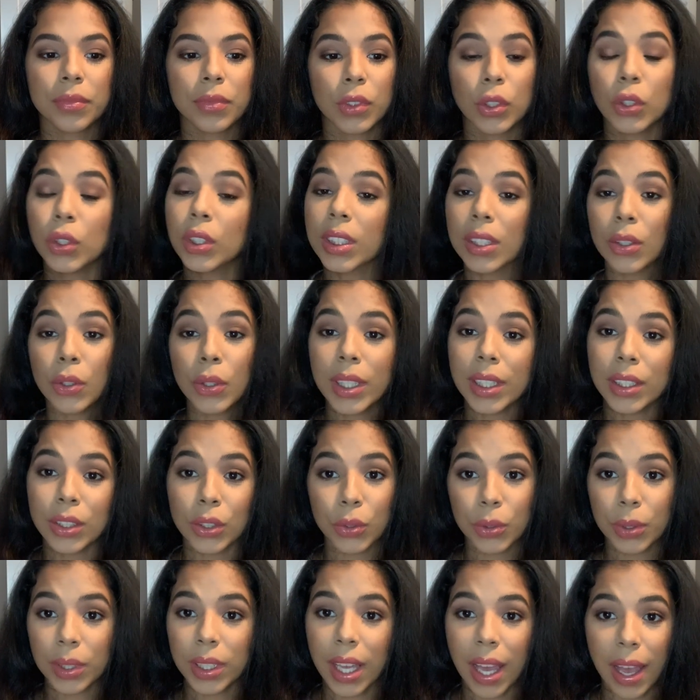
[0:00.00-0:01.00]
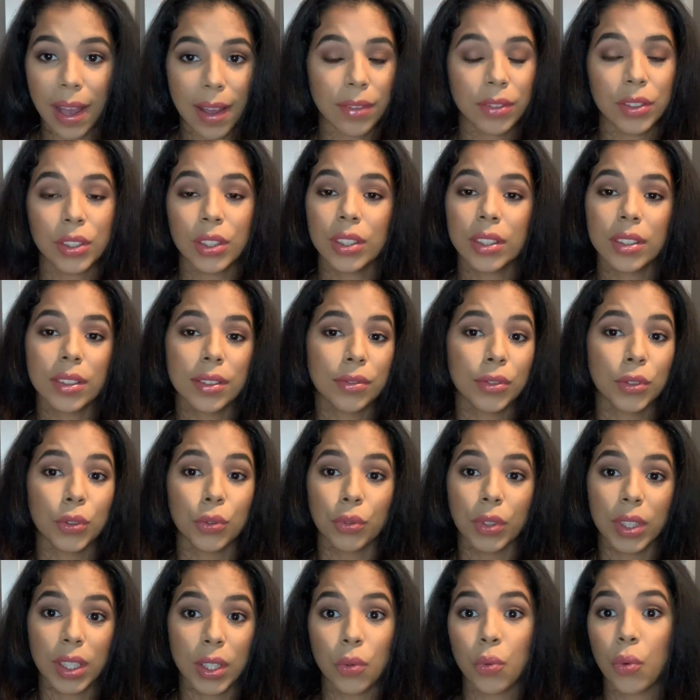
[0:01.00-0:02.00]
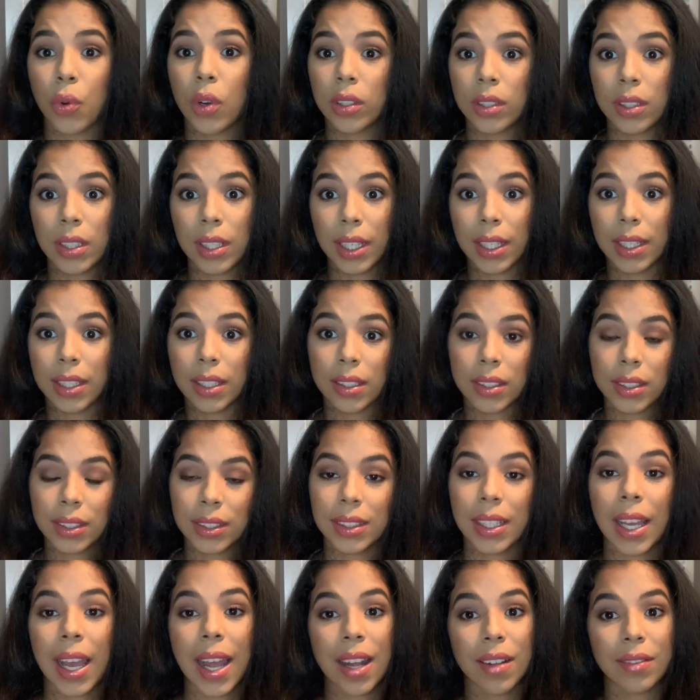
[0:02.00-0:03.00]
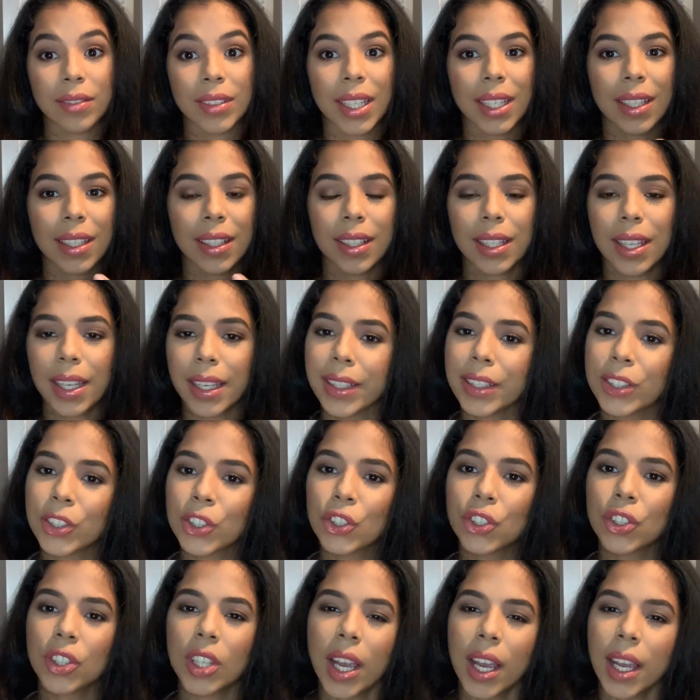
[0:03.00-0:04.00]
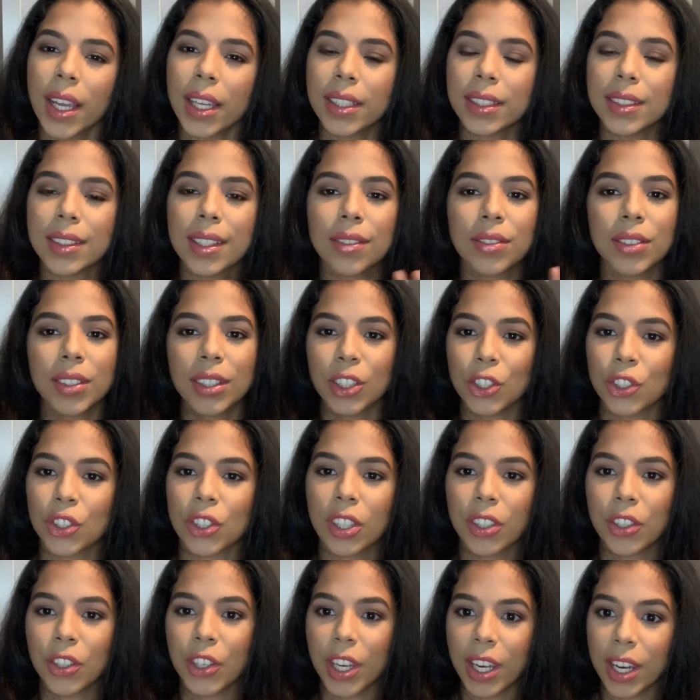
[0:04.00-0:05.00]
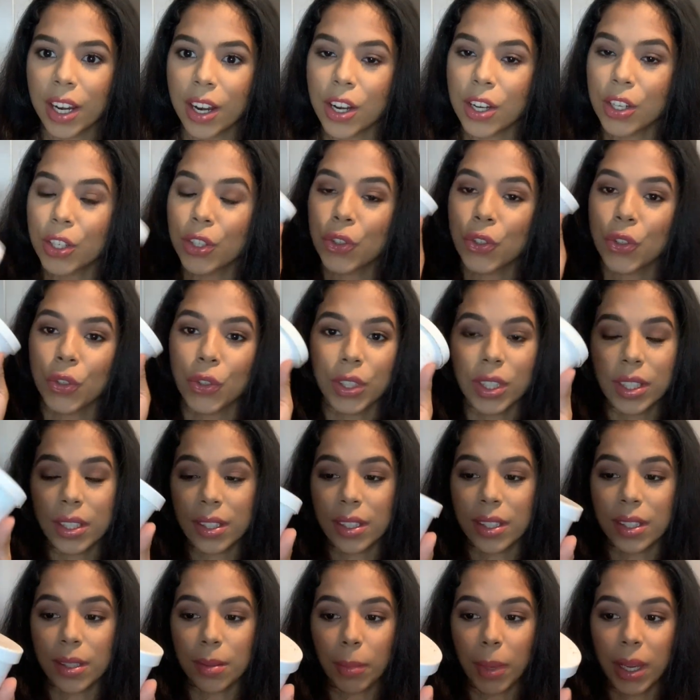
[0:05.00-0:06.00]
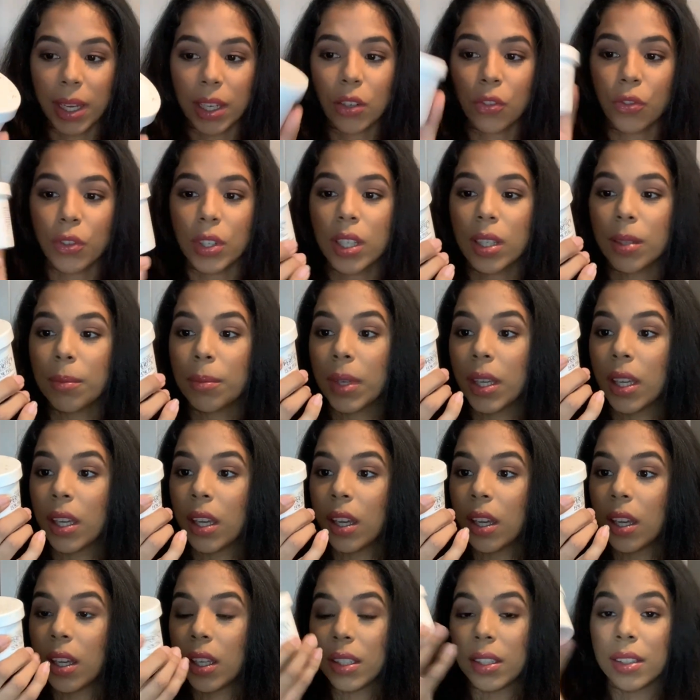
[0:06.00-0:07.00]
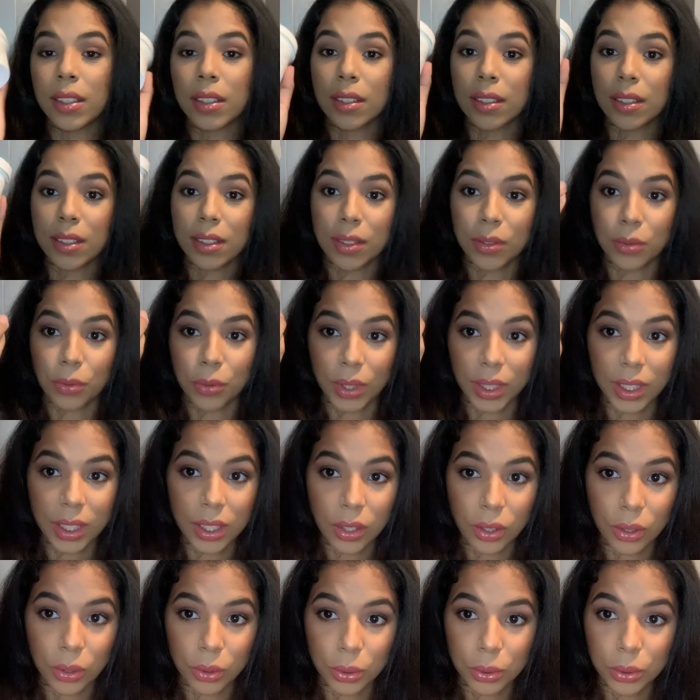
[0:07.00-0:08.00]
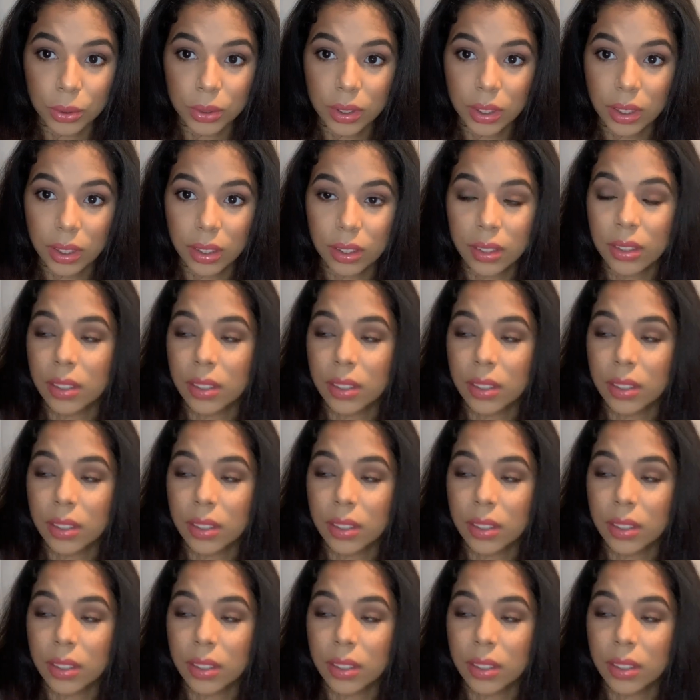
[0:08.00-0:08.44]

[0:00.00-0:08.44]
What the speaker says: you still can do it after if you really want to like have that nice shine definition on your hair. So this is my cream. This is really old.